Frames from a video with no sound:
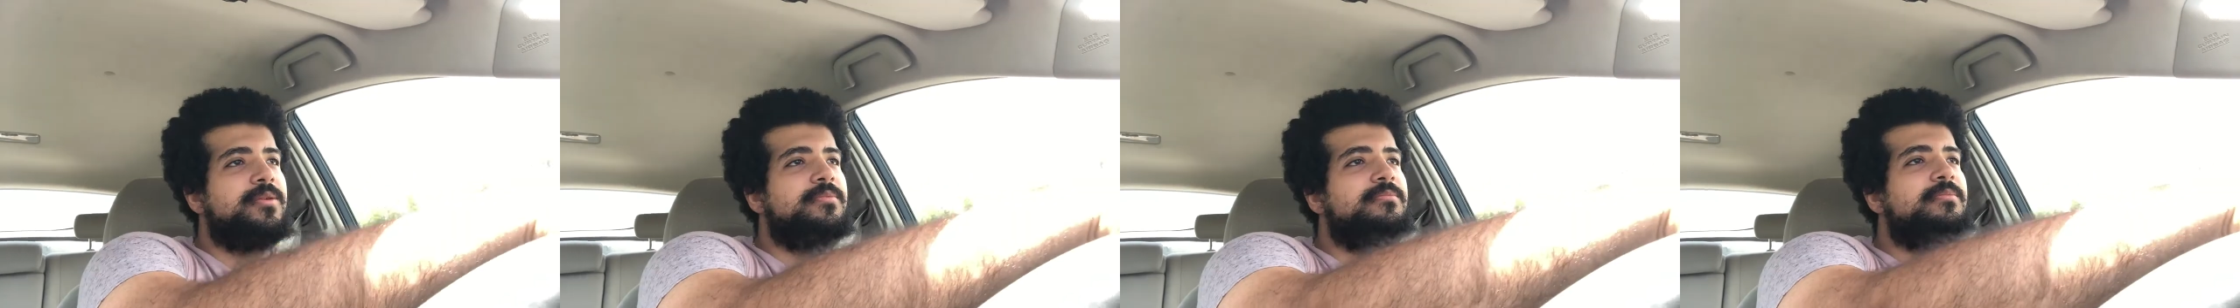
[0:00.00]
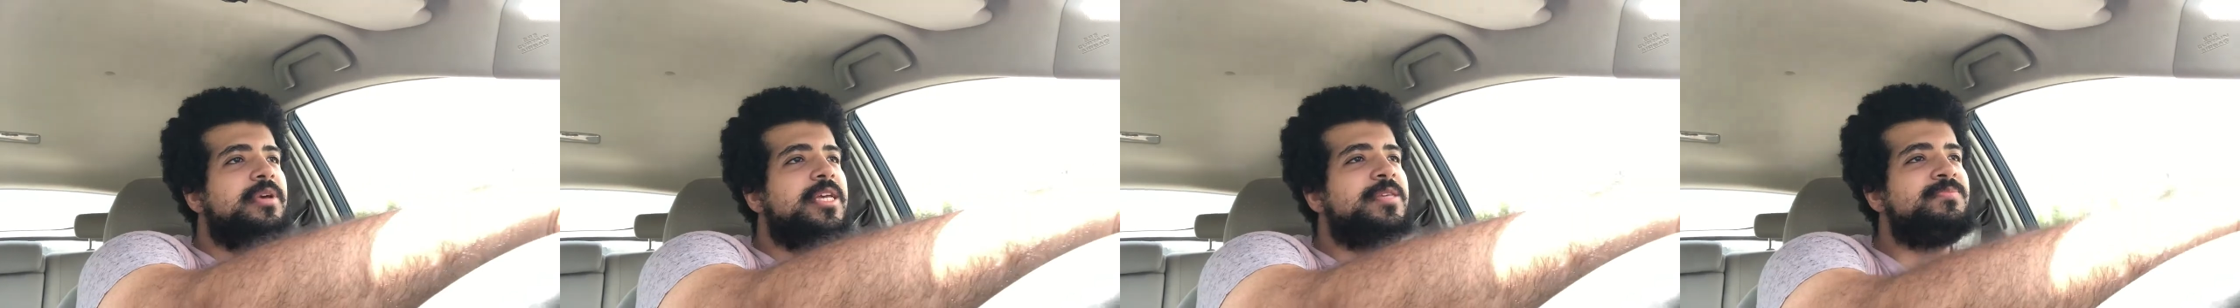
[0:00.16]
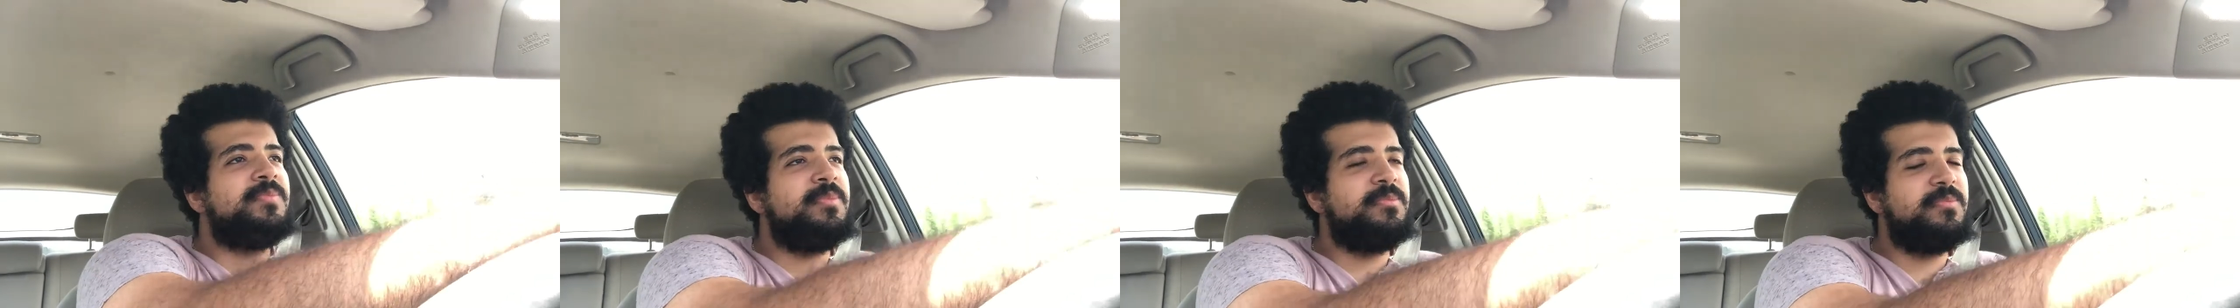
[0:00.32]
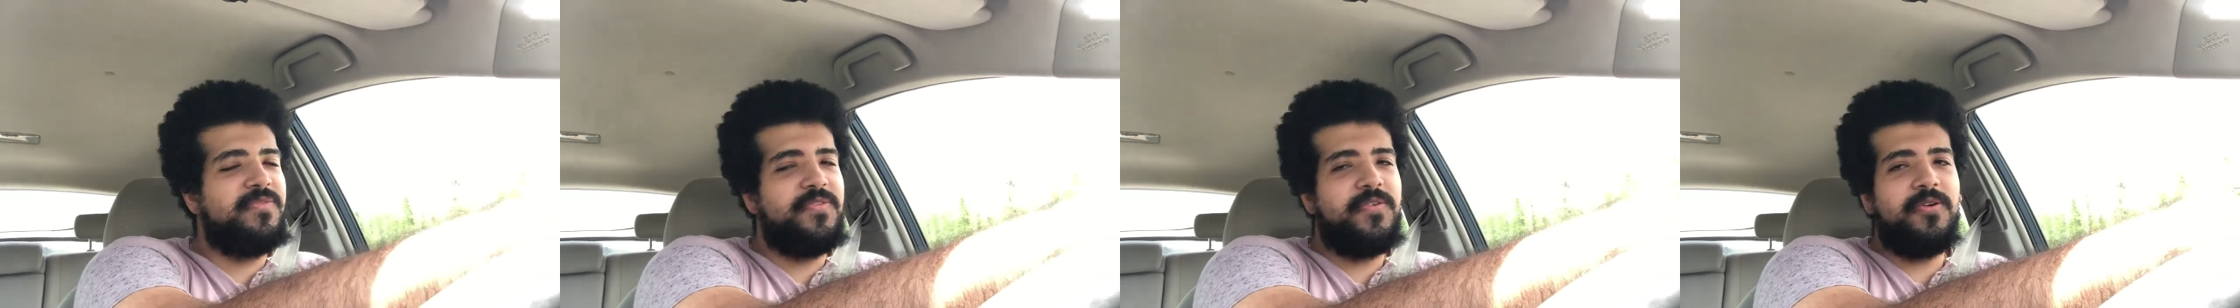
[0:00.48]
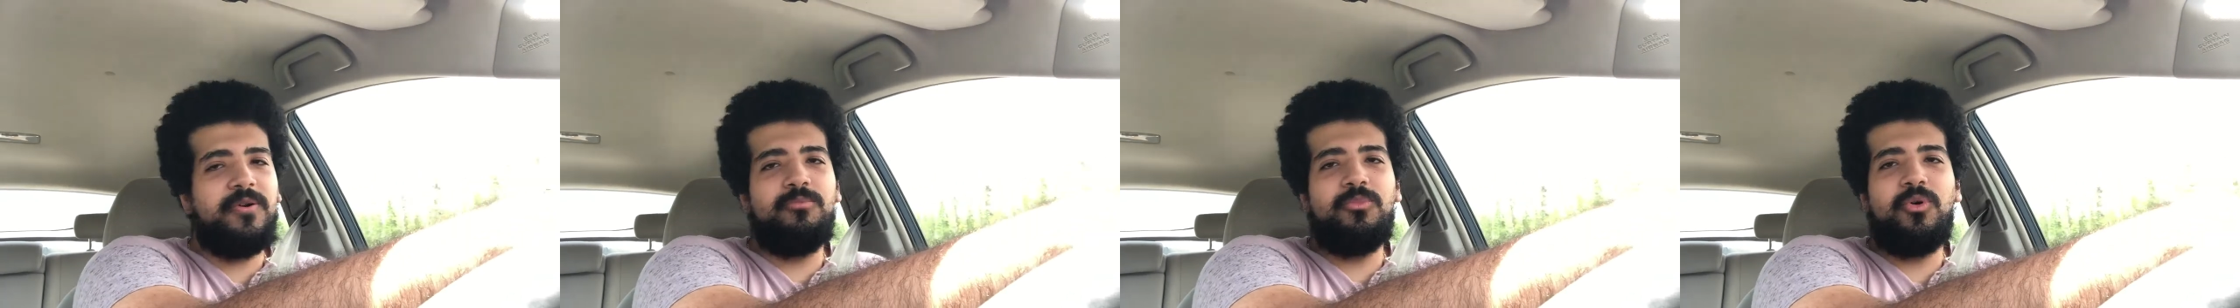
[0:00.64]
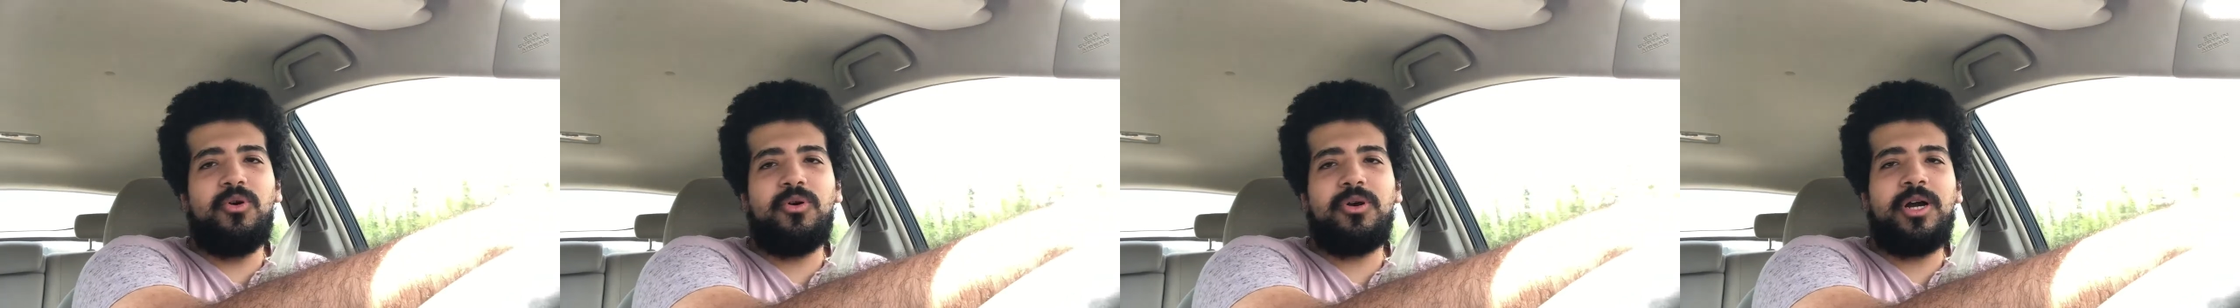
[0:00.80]
makes me feel
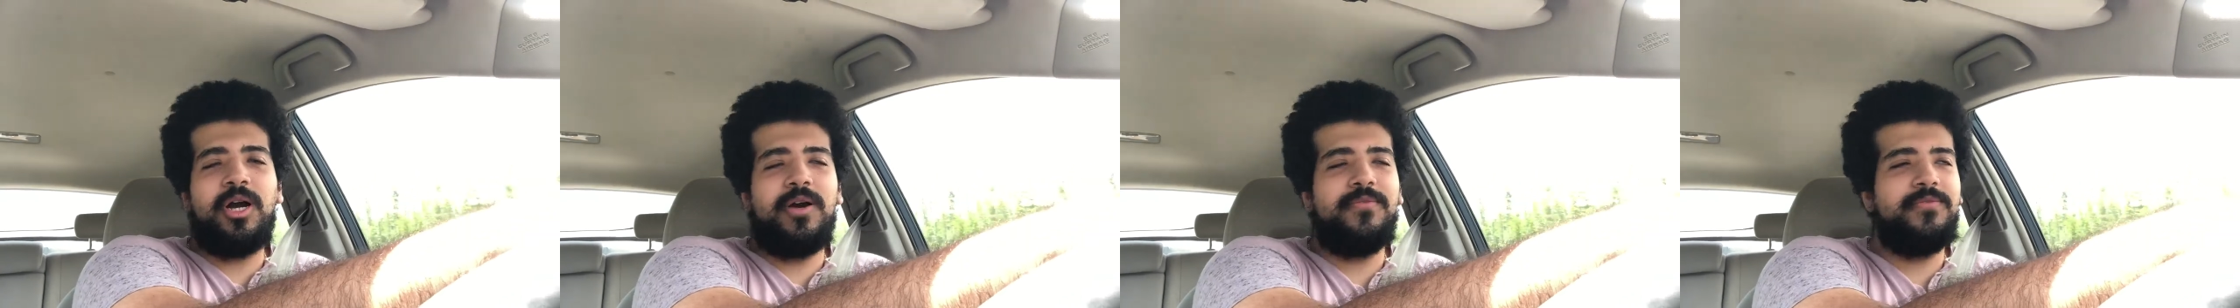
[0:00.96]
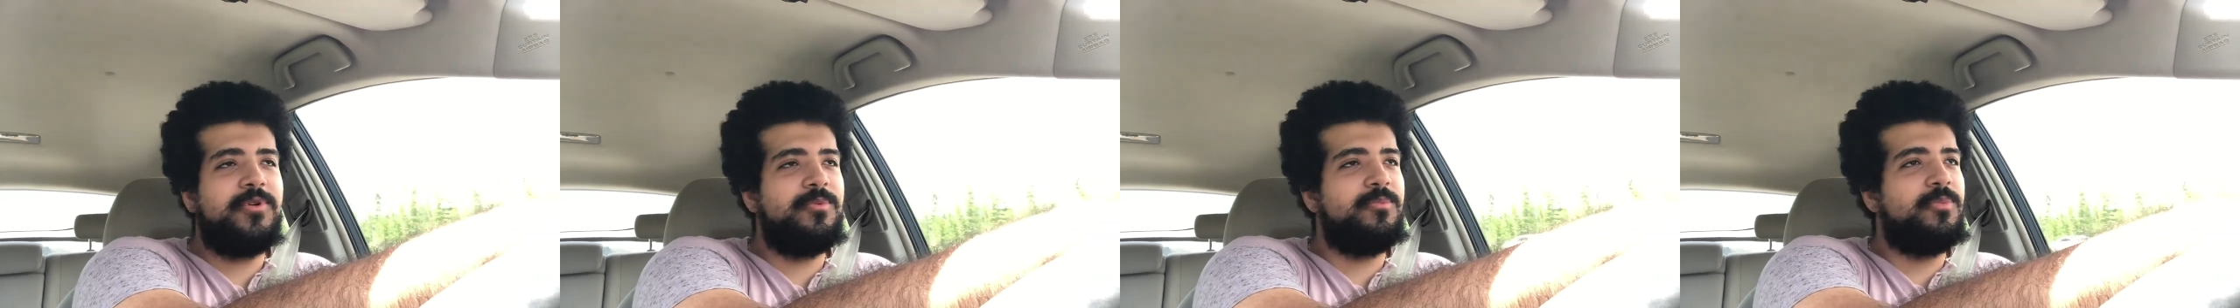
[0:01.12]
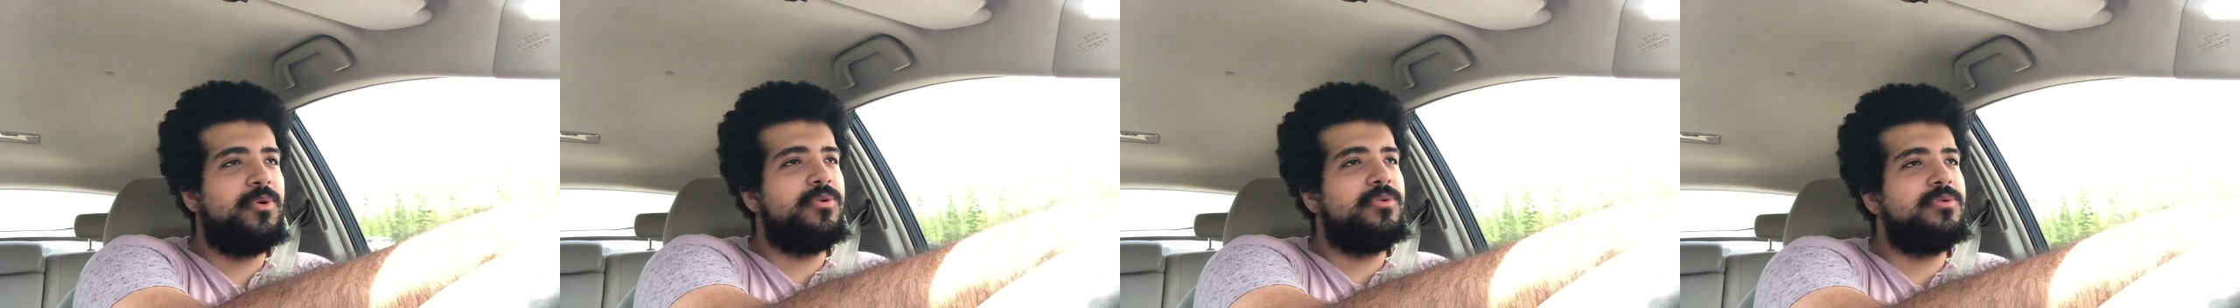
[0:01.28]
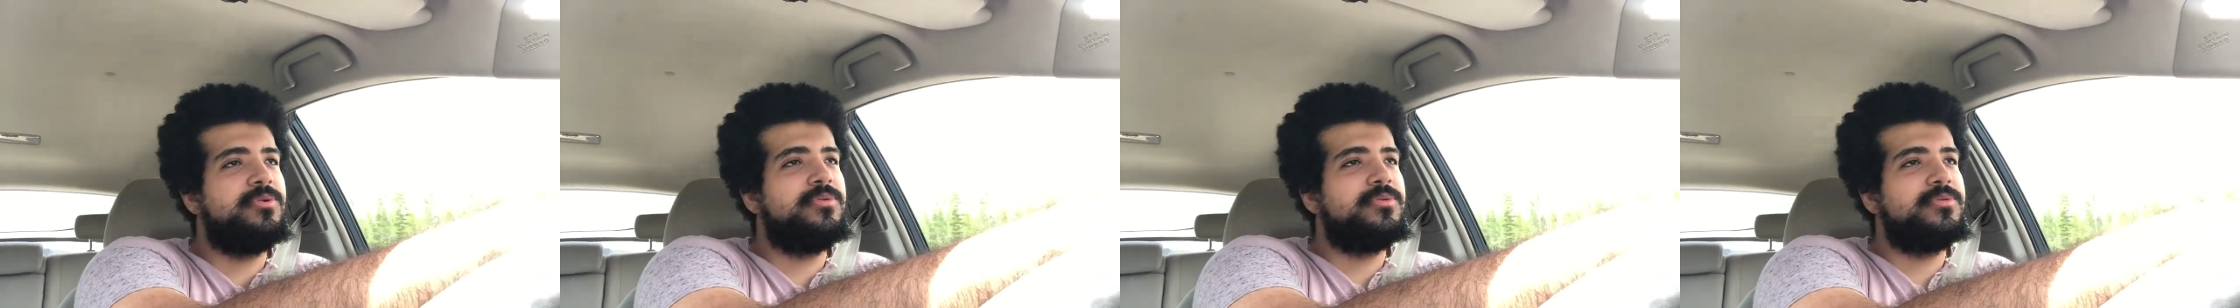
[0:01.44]
more comfortable.